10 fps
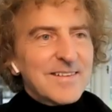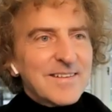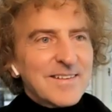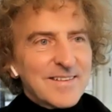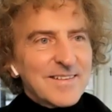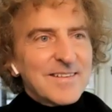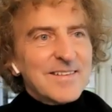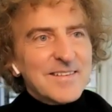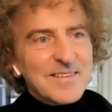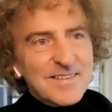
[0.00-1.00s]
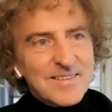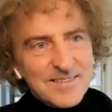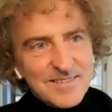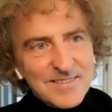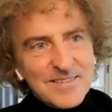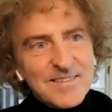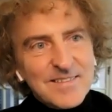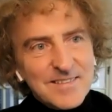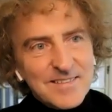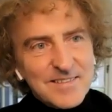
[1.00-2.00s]

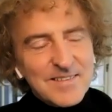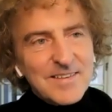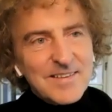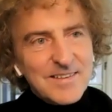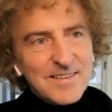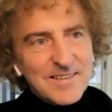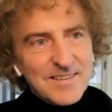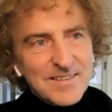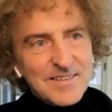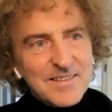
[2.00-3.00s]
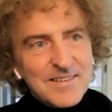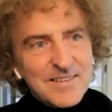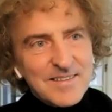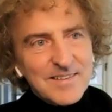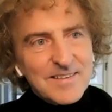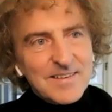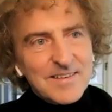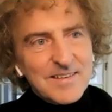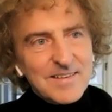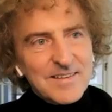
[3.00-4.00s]

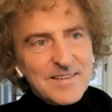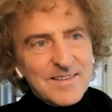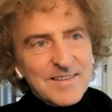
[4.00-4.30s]
The person shown says nothing.